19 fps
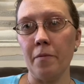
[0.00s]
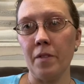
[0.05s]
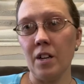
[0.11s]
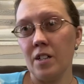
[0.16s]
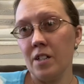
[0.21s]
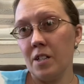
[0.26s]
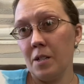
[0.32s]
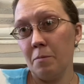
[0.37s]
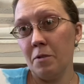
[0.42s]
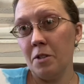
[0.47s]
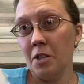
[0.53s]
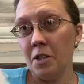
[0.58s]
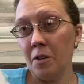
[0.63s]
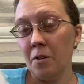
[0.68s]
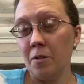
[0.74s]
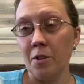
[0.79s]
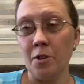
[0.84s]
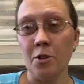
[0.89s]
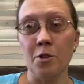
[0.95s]
That's up to
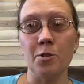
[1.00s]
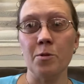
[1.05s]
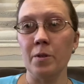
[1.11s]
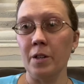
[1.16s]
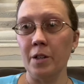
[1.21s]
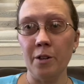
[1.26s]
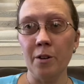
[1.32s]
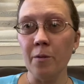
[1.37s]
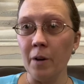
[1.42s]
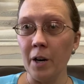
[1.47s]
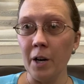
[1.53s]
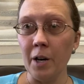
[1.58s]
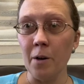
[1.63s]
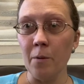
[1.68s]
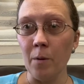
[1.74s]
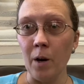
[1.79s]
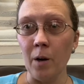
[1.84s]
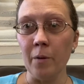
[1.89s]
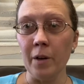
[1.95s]
you. There's really no right or
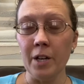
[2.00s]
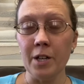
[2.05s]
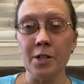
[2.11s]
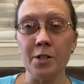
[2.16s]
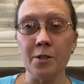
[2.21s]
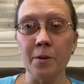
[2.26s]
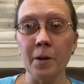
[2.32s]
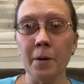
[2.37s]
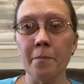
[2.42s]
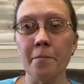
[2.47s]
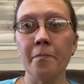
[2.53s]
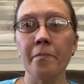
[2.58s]
wrong way to do it.